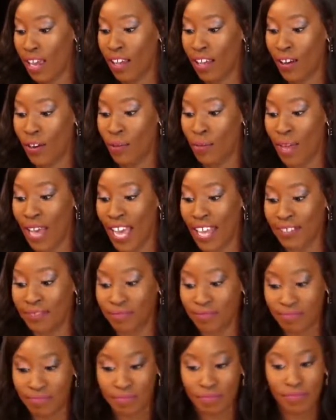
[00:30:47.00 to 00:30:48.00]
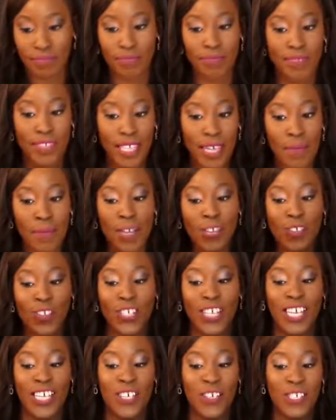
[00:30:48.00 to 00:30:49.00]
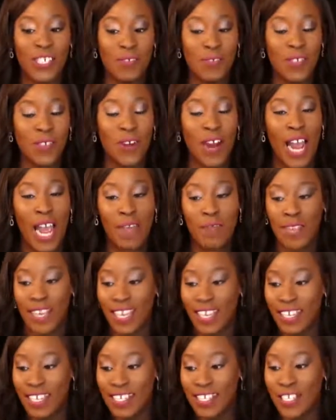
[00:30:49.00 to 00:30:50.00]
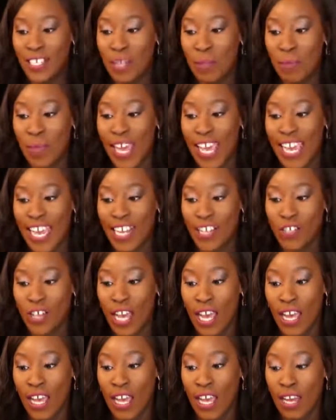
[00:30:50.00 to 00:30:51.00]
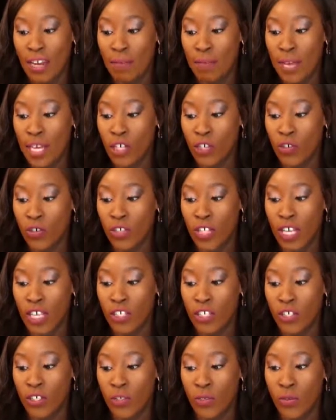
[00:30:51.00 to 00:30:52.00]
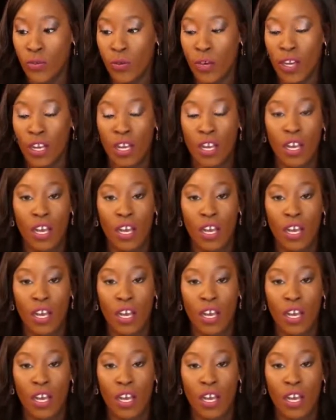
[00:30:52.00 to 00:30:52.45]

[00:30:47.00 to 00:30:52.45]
Matt? Make sure that you subscribe to the page and make sure that you,